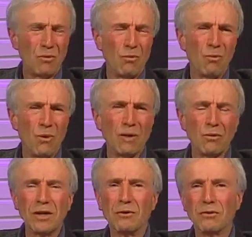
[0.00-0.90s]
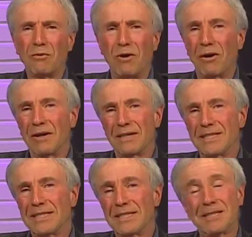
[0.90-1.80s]
What, what goes wrong?
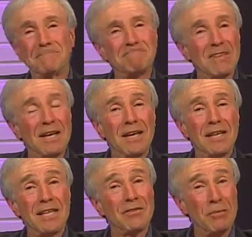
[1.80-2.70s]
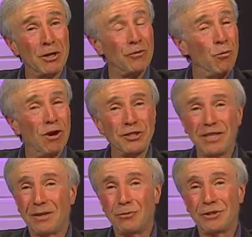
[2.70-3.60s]
And uh, Thanks very much for
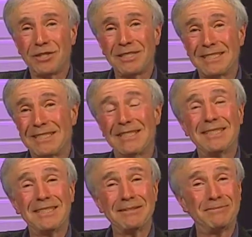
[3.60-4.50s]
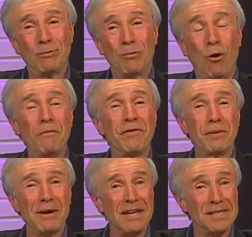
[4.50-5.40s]
watching, and we'll just uh, hope for the
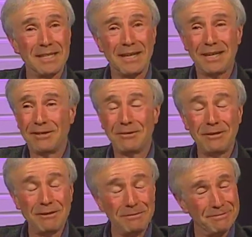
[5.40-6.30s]
best. I don't know.